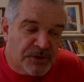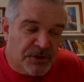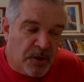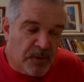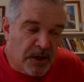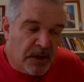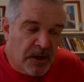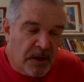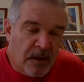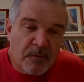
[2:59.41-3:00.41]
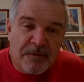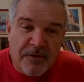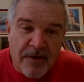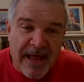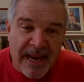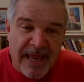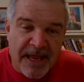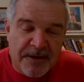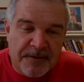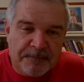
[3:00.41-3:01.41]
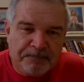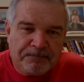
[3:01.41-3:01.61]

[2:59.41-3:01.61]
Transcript: Jonah onto dry land.